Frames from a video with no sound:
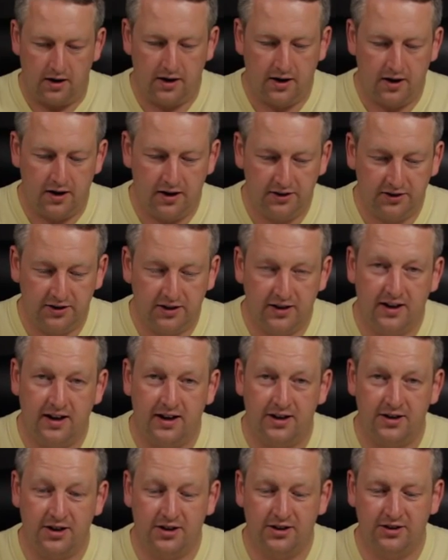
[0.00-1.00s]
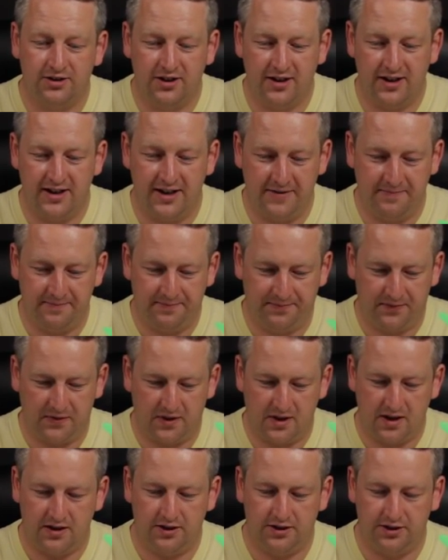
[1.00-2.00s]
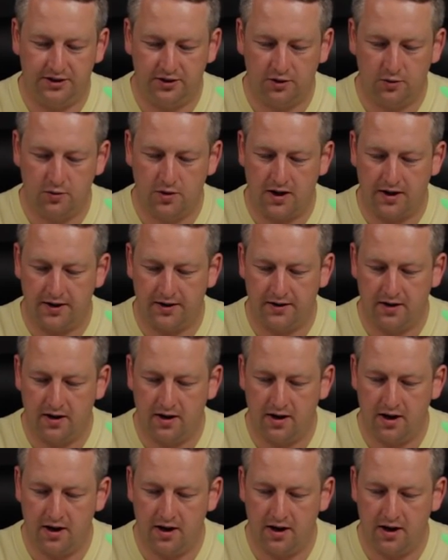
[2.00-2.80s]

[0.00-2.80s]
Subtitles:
Hi guys, as you can see, she's all done.